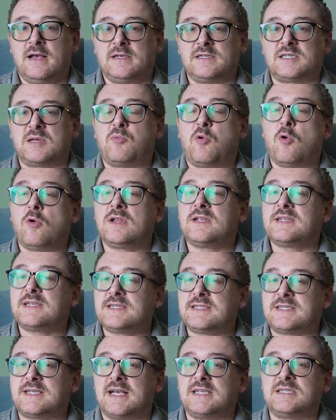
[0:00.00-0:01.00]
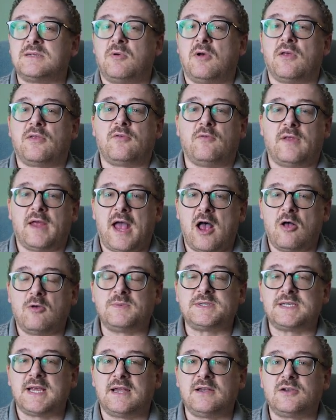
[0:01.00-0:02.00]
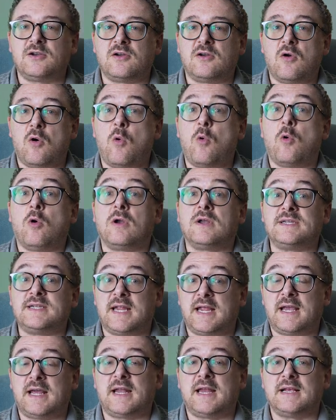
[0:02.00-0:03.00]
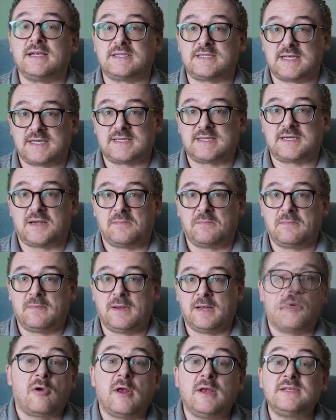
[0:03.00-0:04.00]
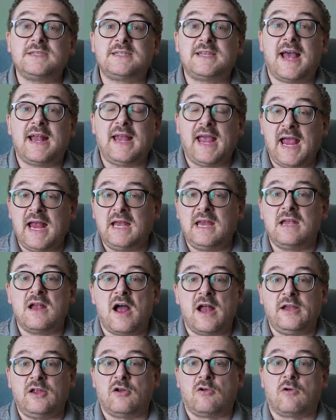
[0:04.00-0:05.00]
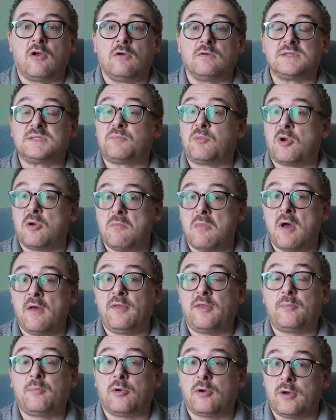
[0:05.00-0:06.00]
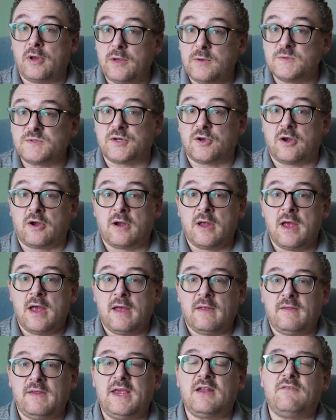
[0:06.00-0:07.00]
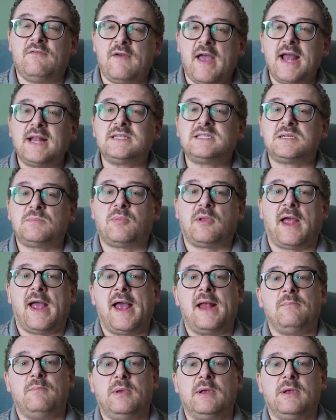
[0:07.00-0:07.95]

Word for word: Support is accessible through the Help Center or ticketing system. Priced at eighty-nine euros per month per user, the Advanced plan